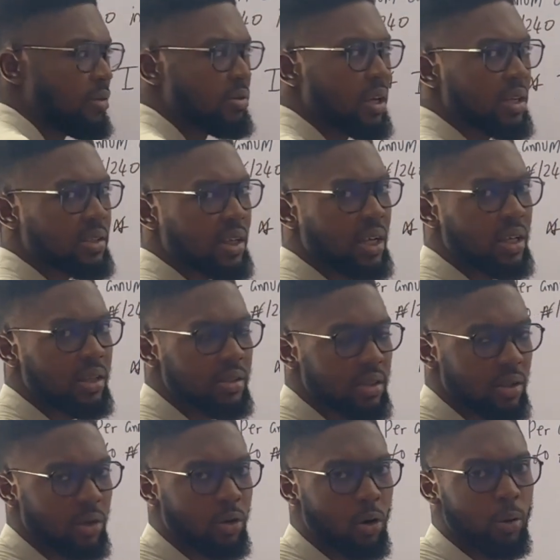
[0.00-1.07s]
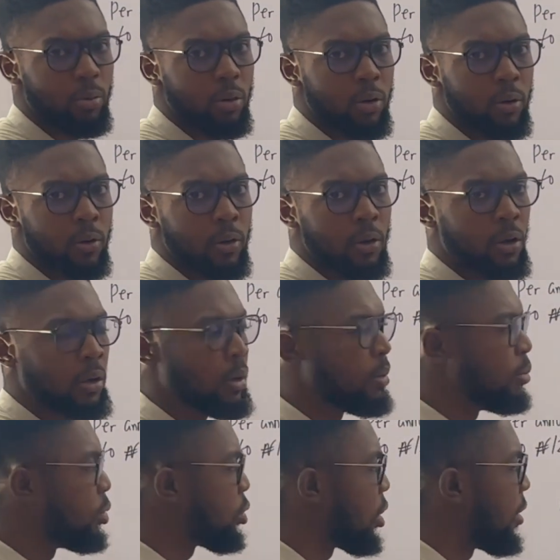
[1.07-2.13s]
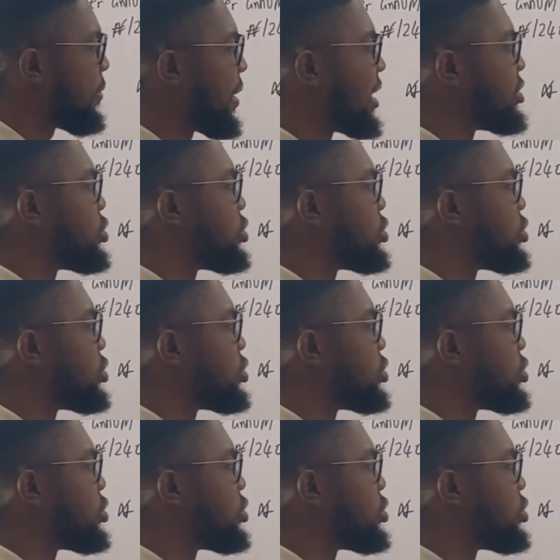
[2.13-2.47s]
if there's anything in common. Because if I